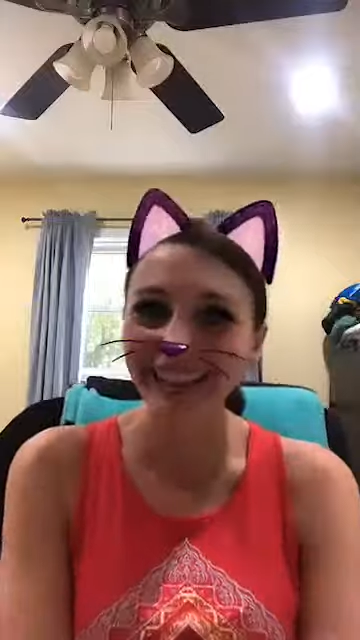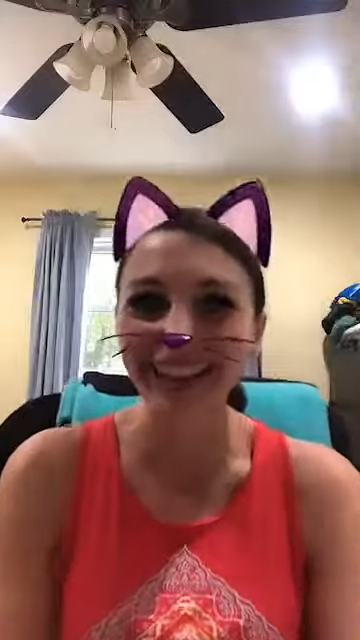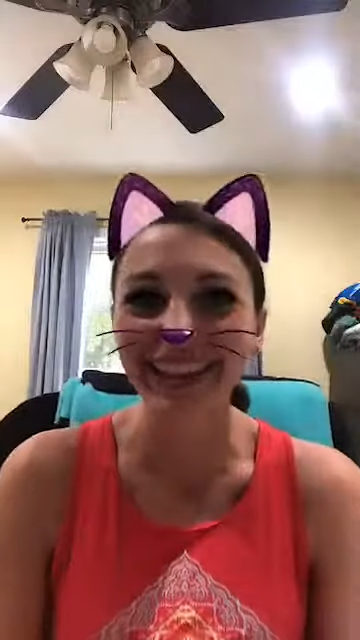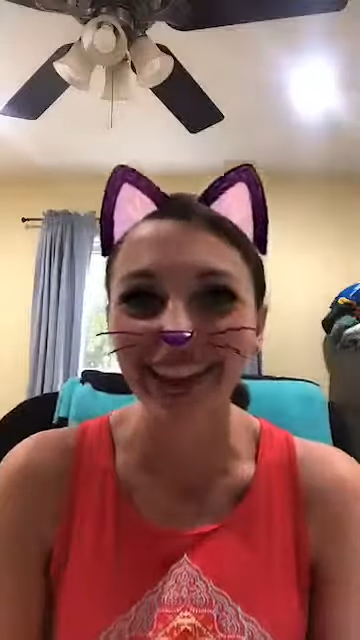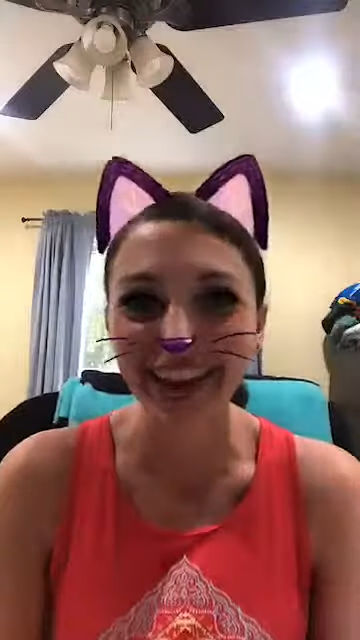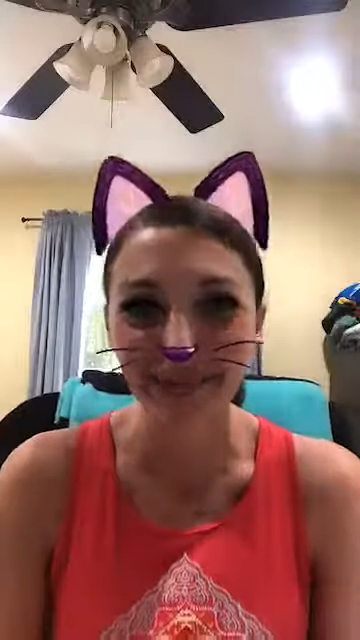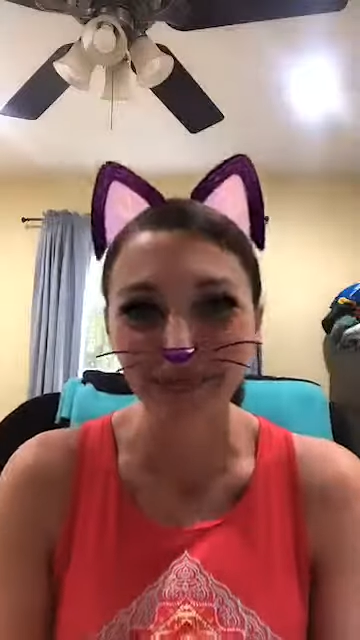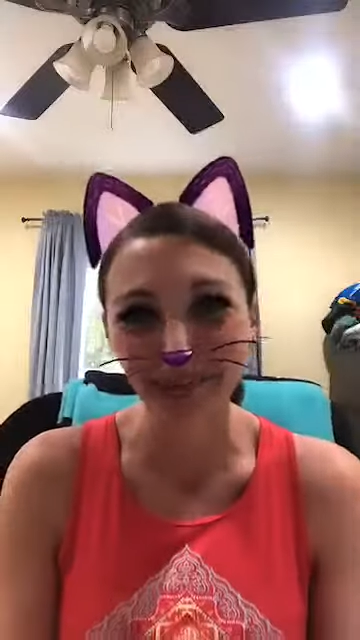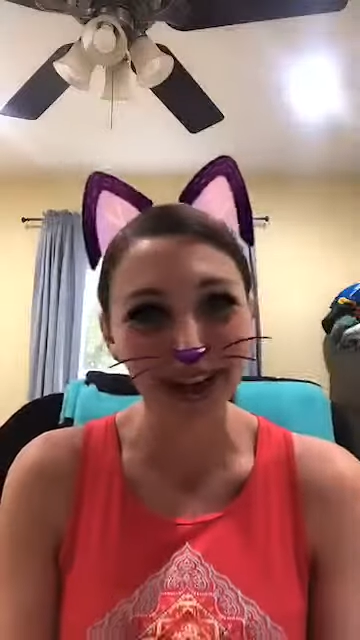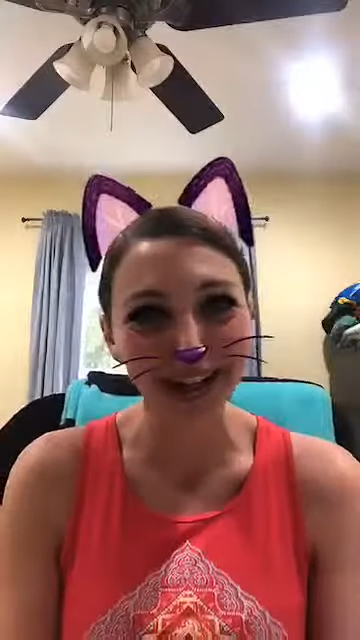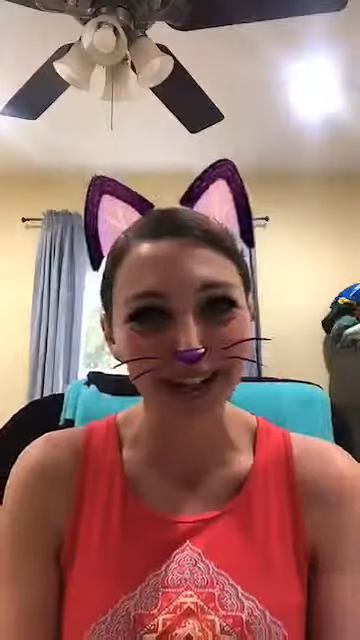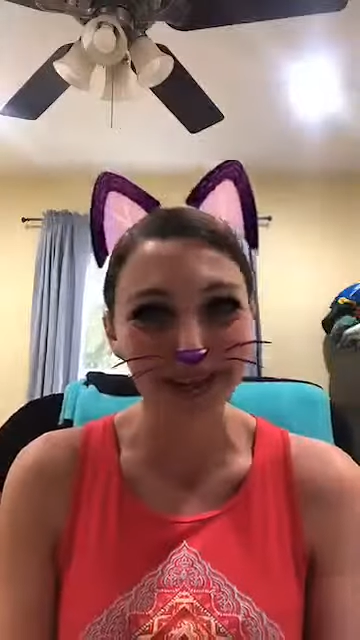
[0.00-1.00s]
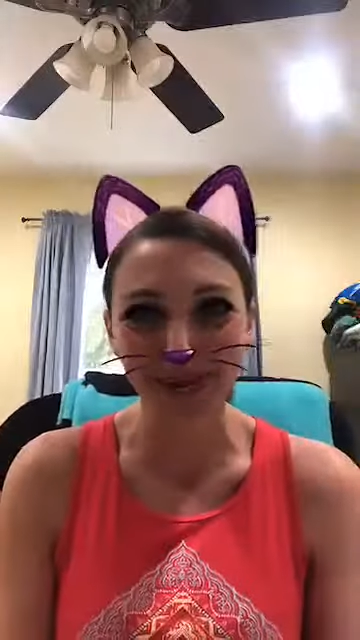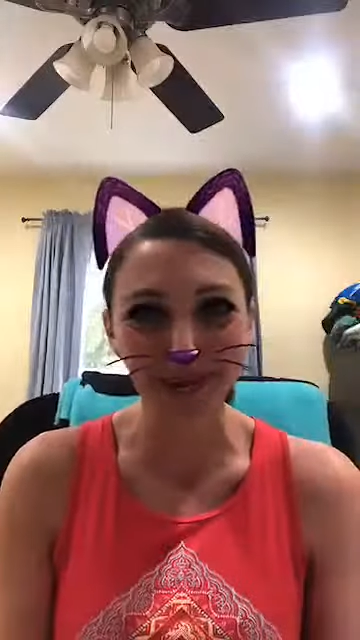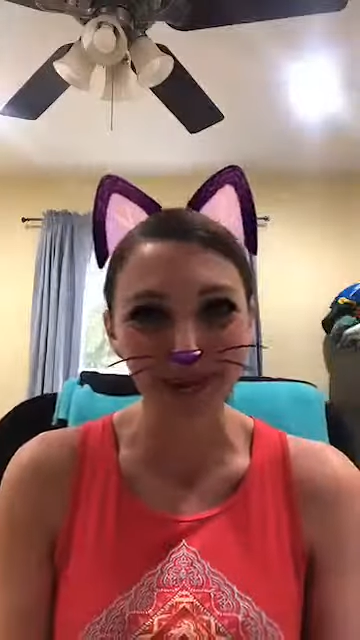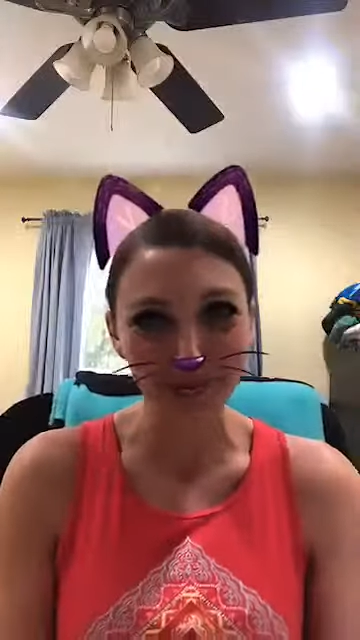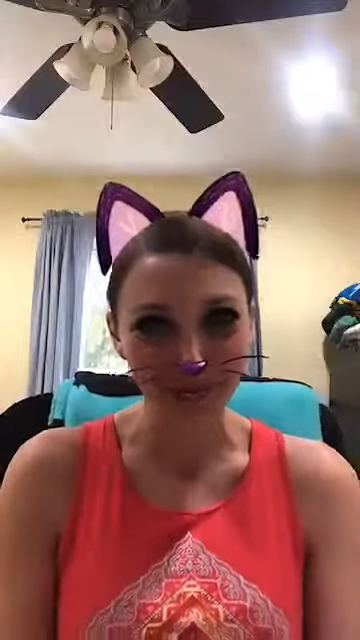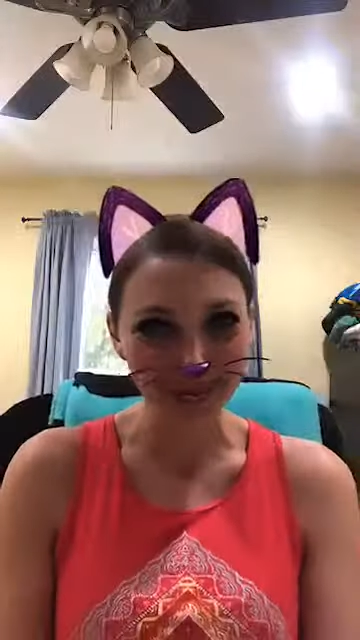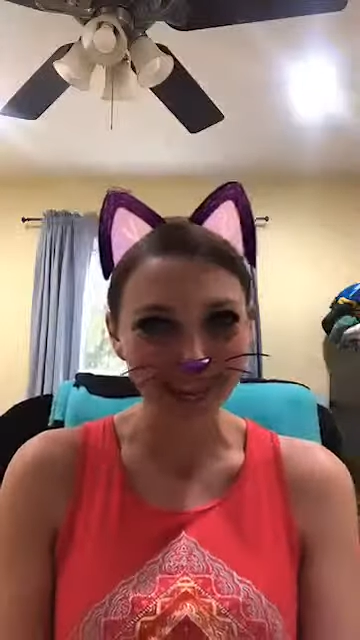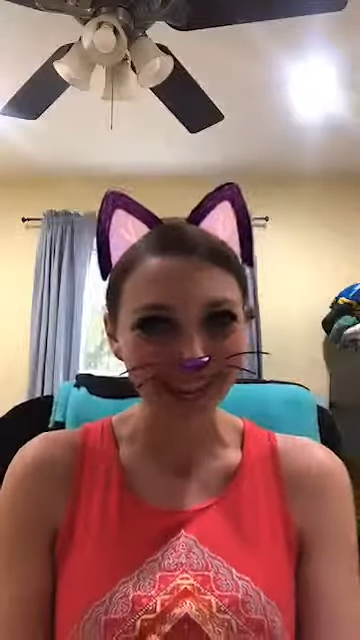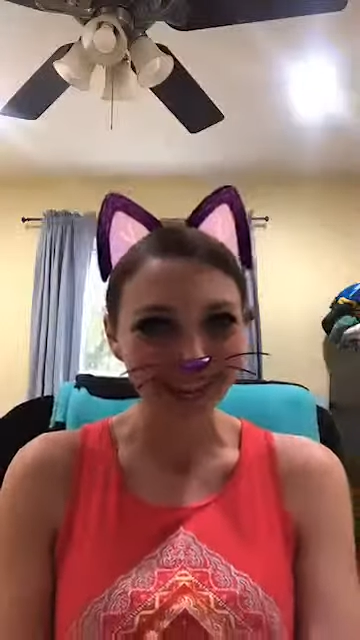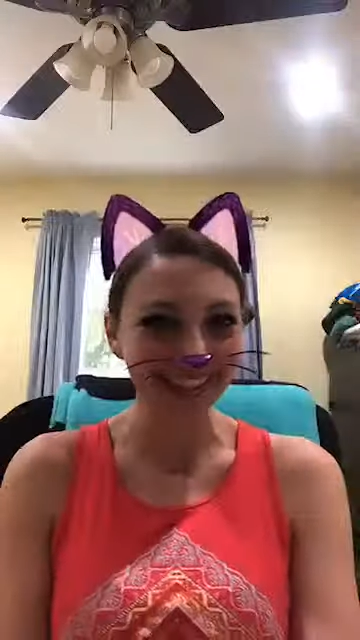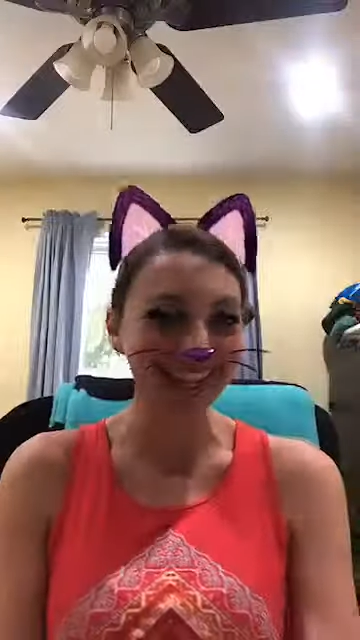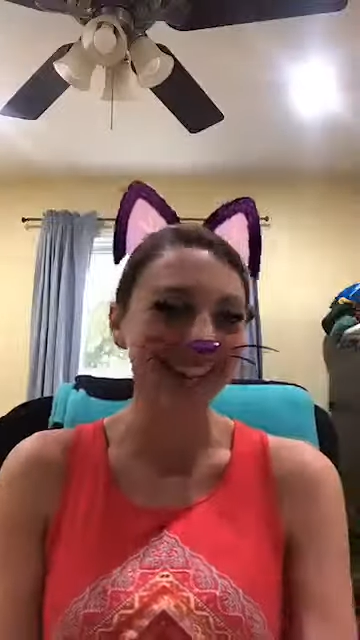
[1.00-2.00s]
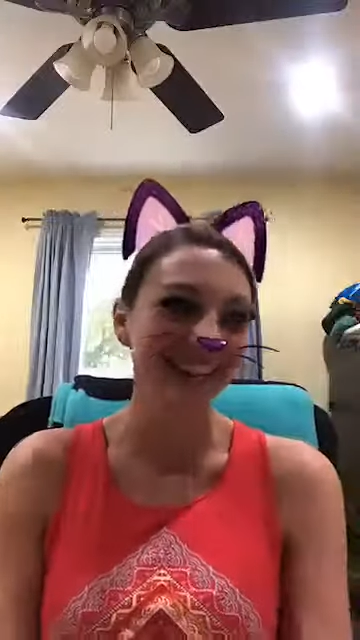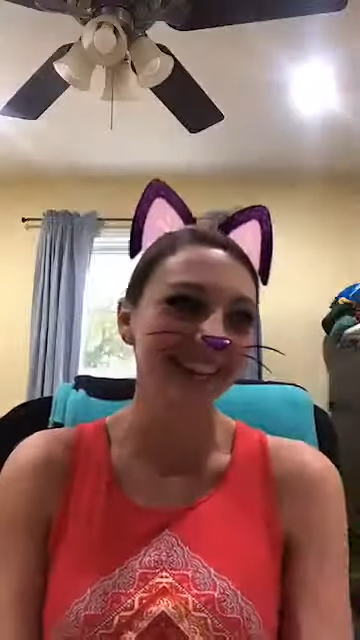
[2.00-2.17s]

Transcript: I'm ready to go swimming.